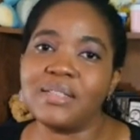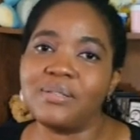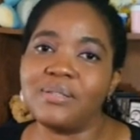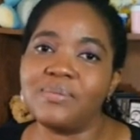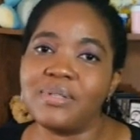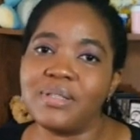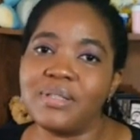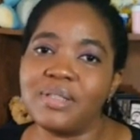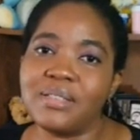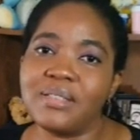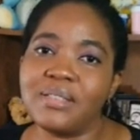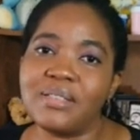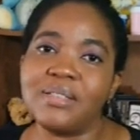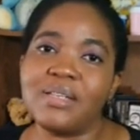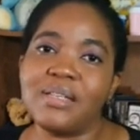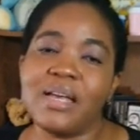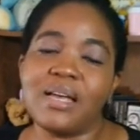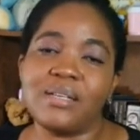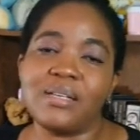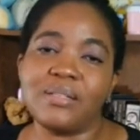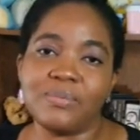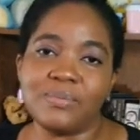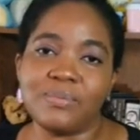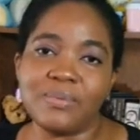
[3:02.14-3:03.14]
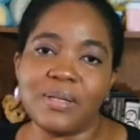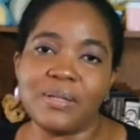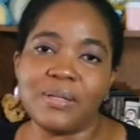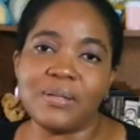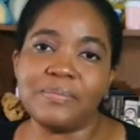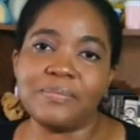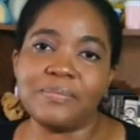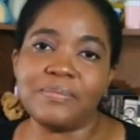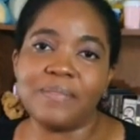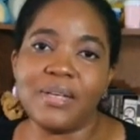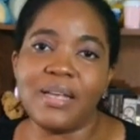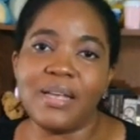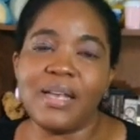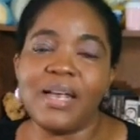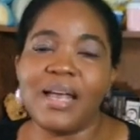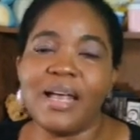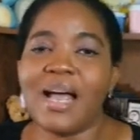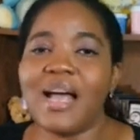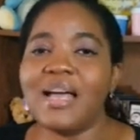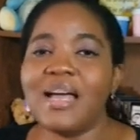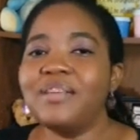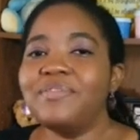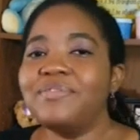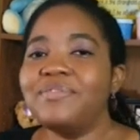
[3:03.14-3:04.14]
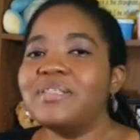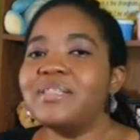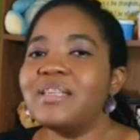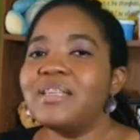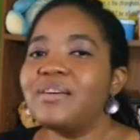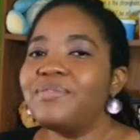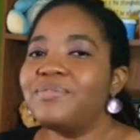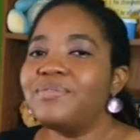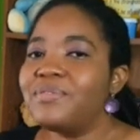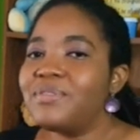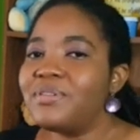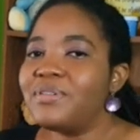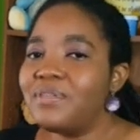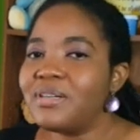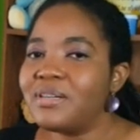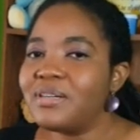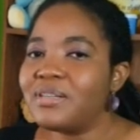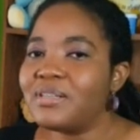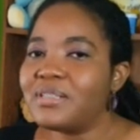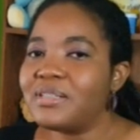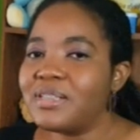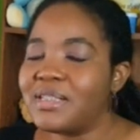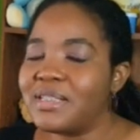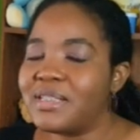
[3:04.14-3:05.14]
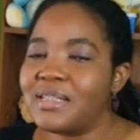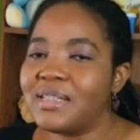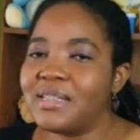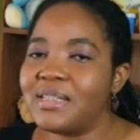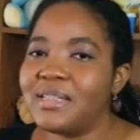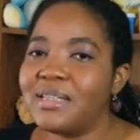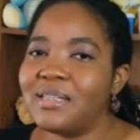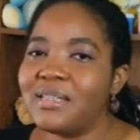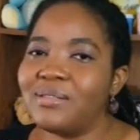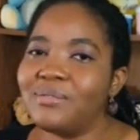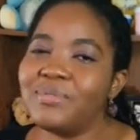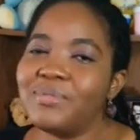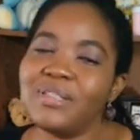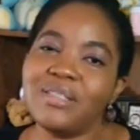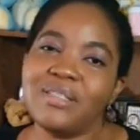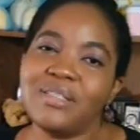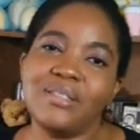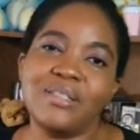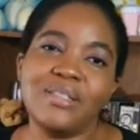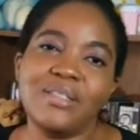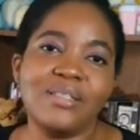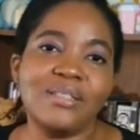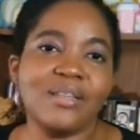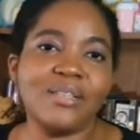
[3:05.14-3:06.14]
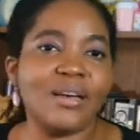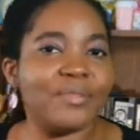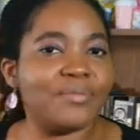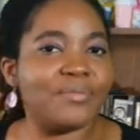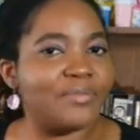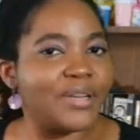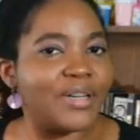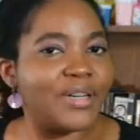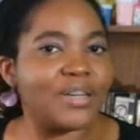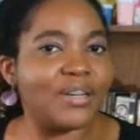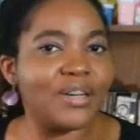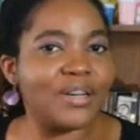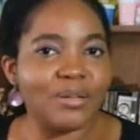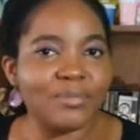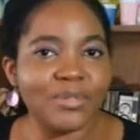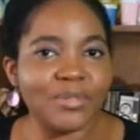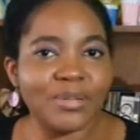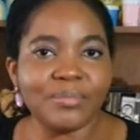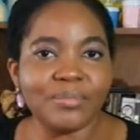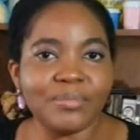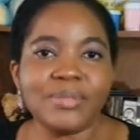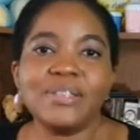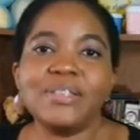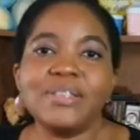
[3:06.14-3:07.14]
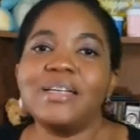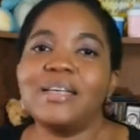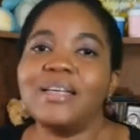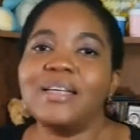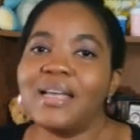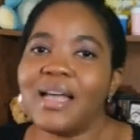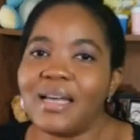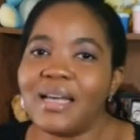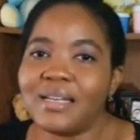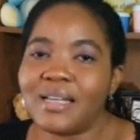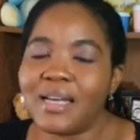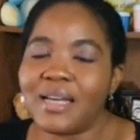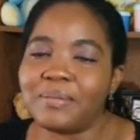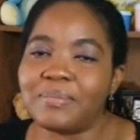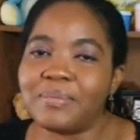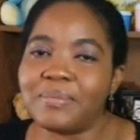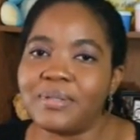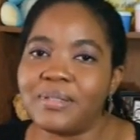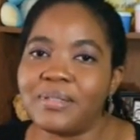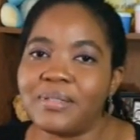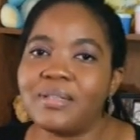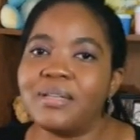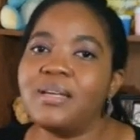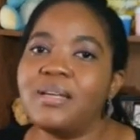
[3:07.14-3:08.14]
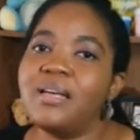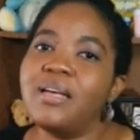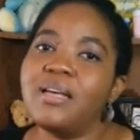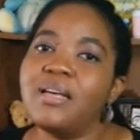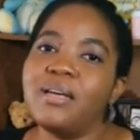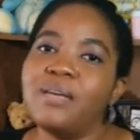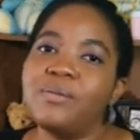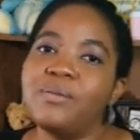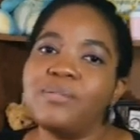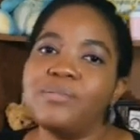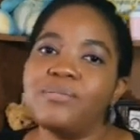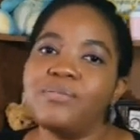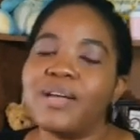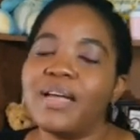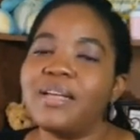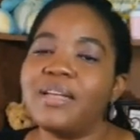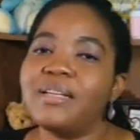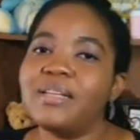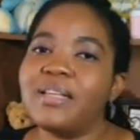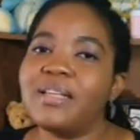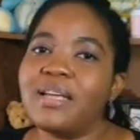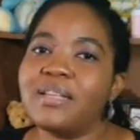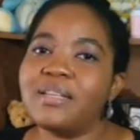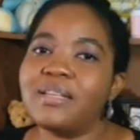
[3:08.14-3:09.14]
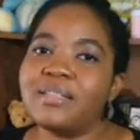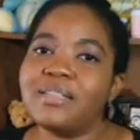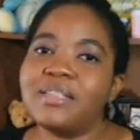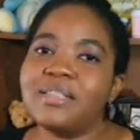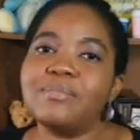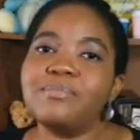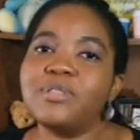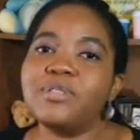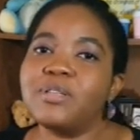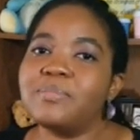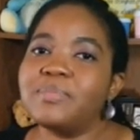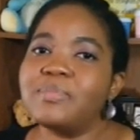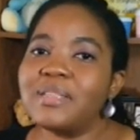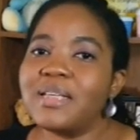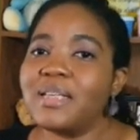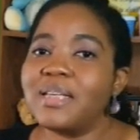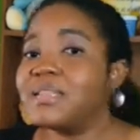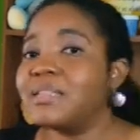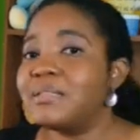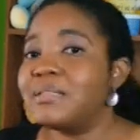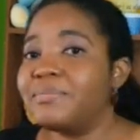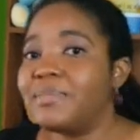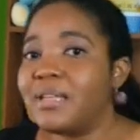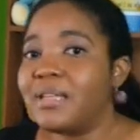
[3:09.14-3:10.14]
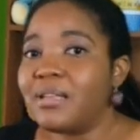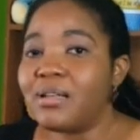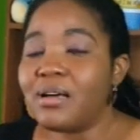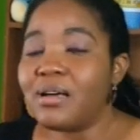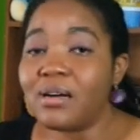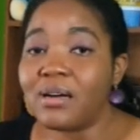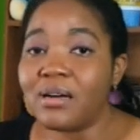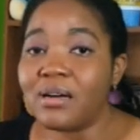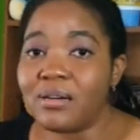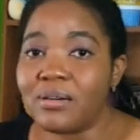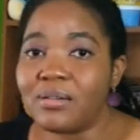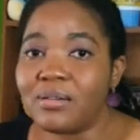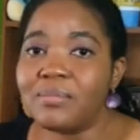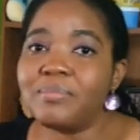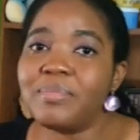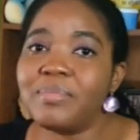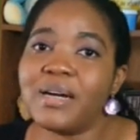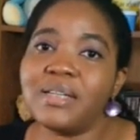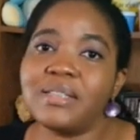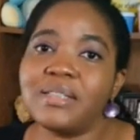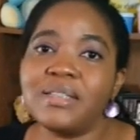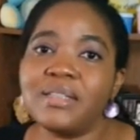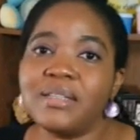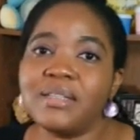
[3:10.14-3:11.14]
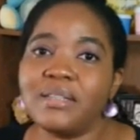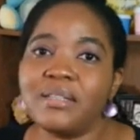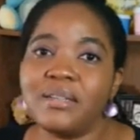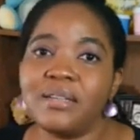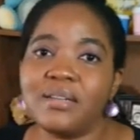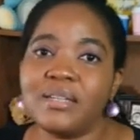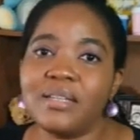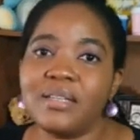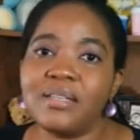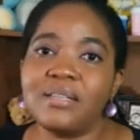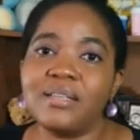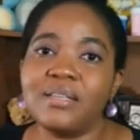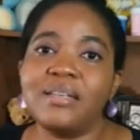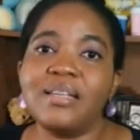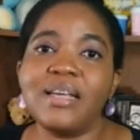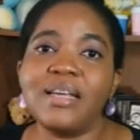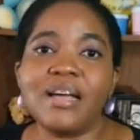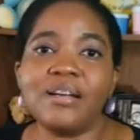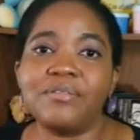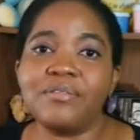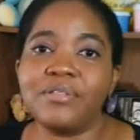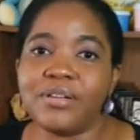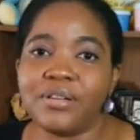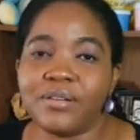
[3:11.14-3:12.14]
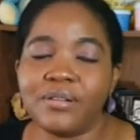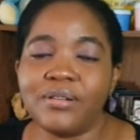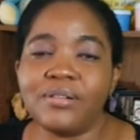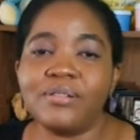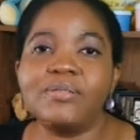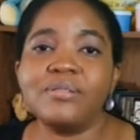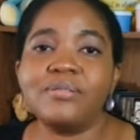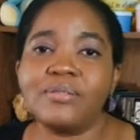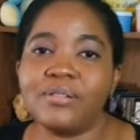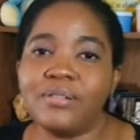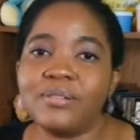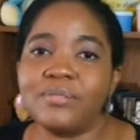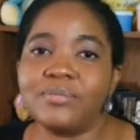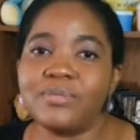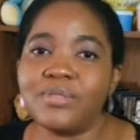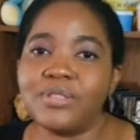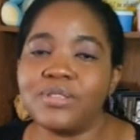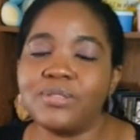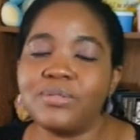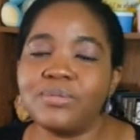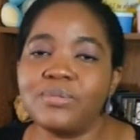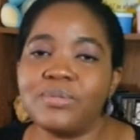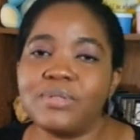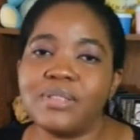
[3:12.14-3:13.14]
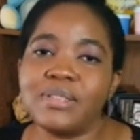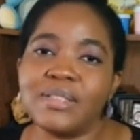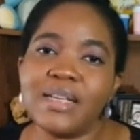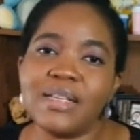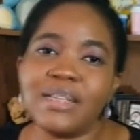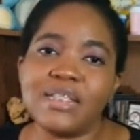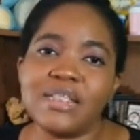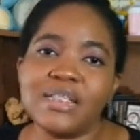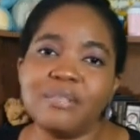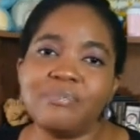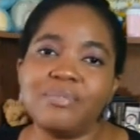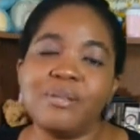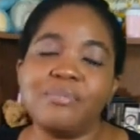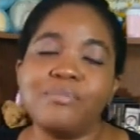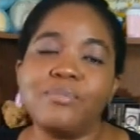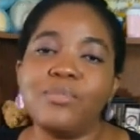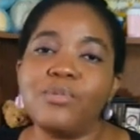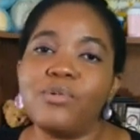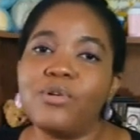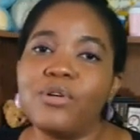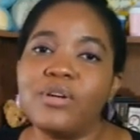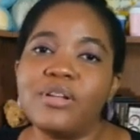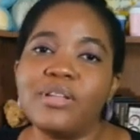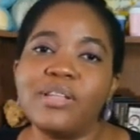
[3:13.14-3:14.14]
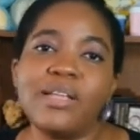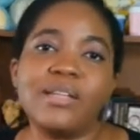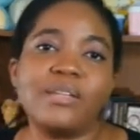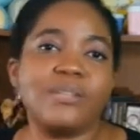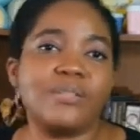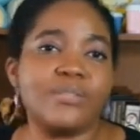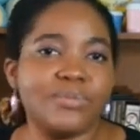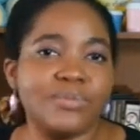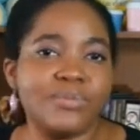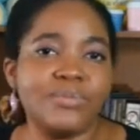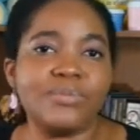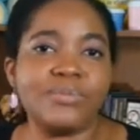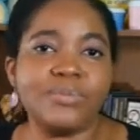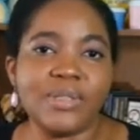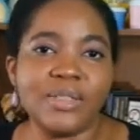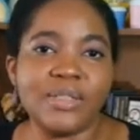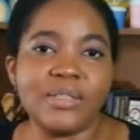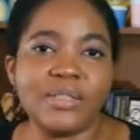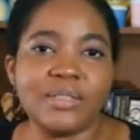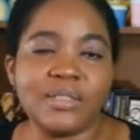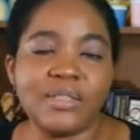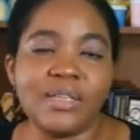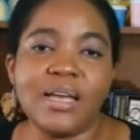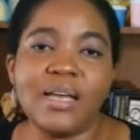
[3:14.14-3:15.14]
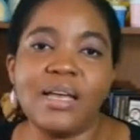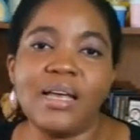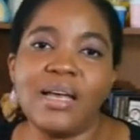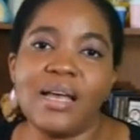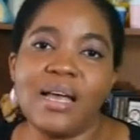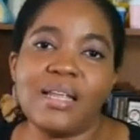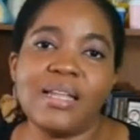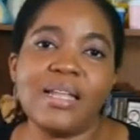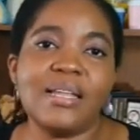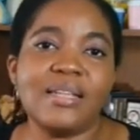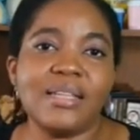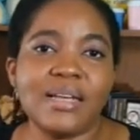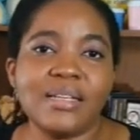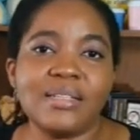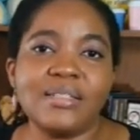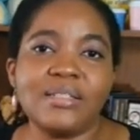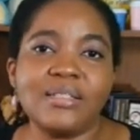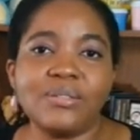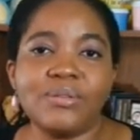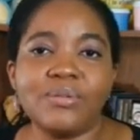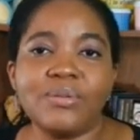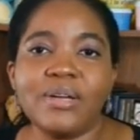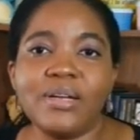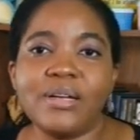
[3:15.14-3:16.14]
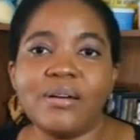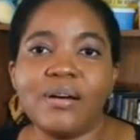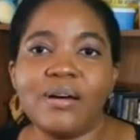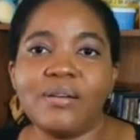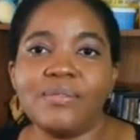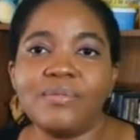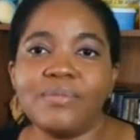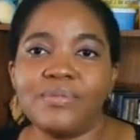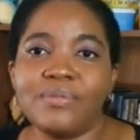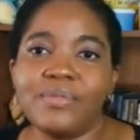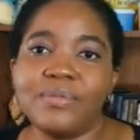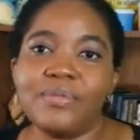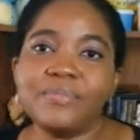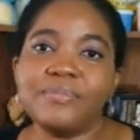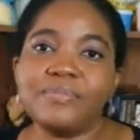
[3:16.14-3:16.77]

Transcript: with it as well. And if it's a fungal GE, which is not very common, but it can happen, we find that the symptoms tend to be longer, particularly the diarrhea, the loose stool, tends to be more than 2 weeks that is going on for.